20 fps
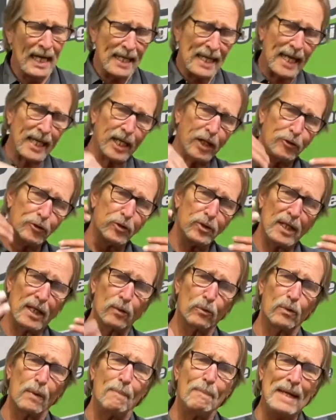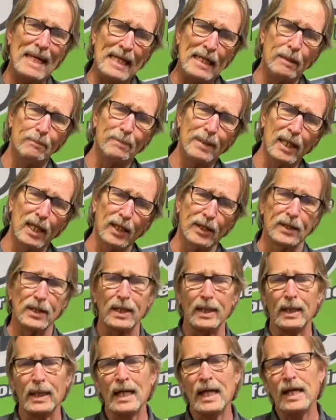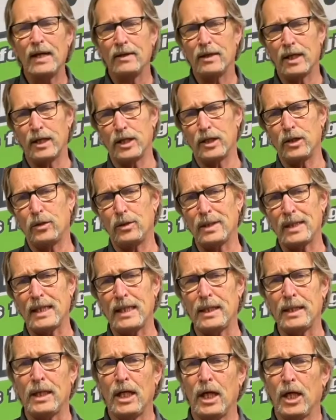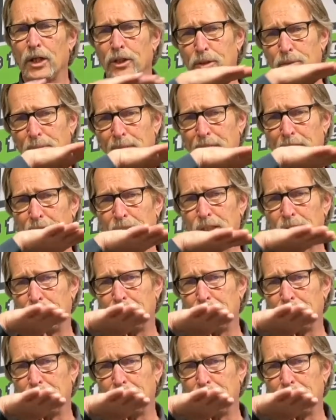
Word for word: That gives you that repeatability that you'll need to make,